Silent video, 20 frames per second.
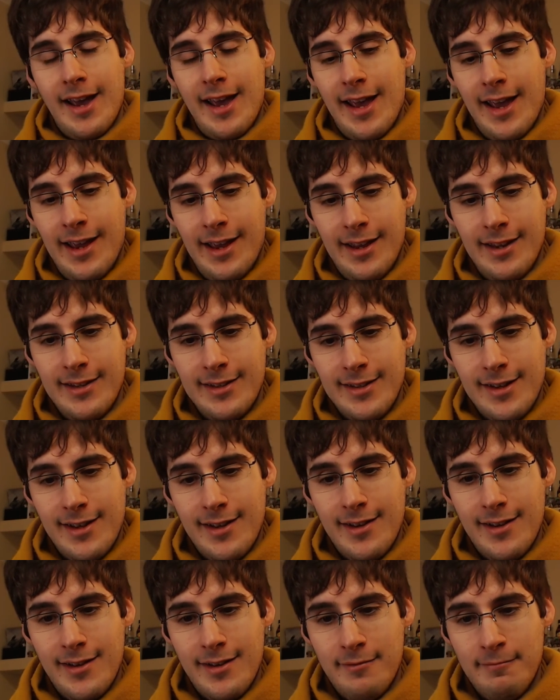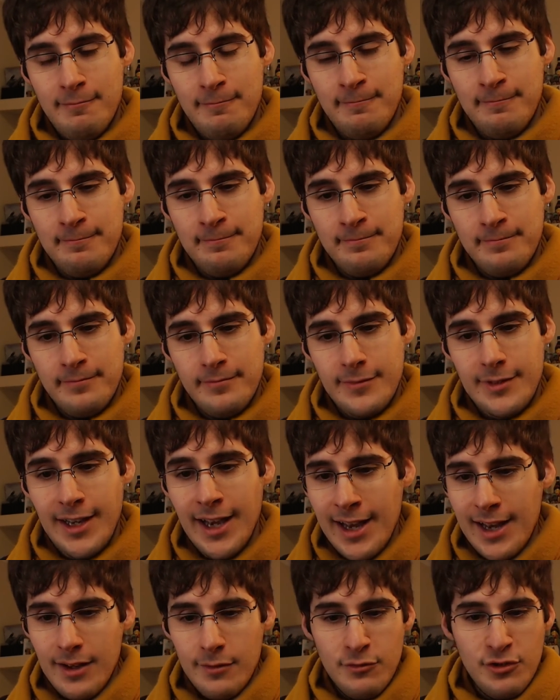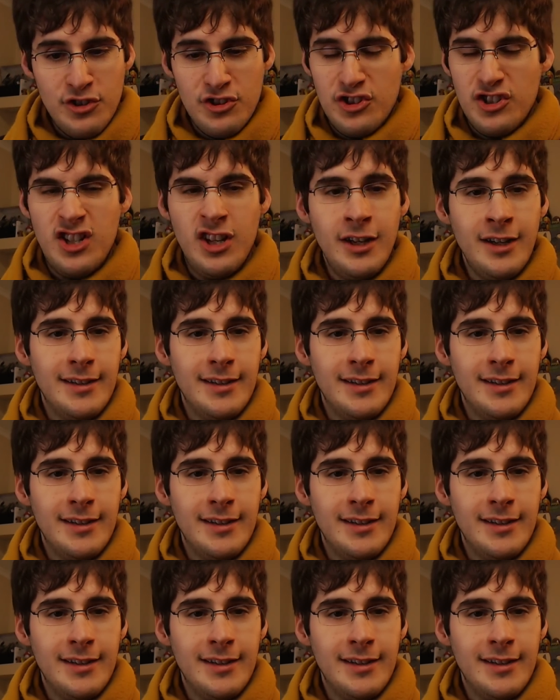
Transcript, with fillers: And um, yeah, I'm just good.